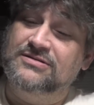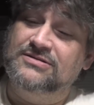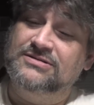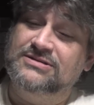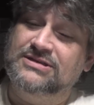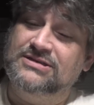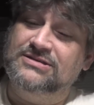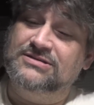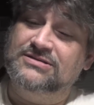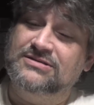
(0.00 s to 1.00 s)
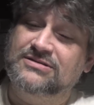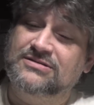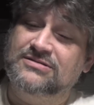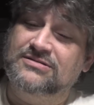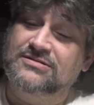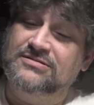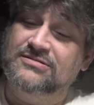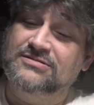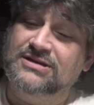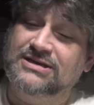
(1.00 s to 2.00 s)
Says,
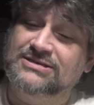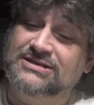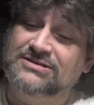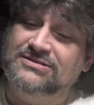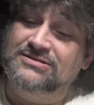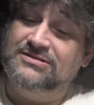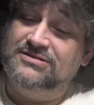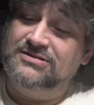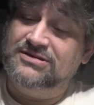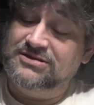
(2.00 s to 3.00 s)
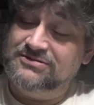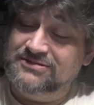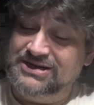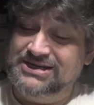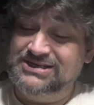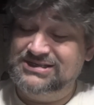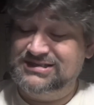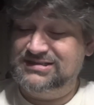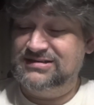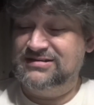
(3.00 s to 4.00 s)
looks like it says
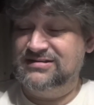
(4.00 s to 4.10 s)
QS.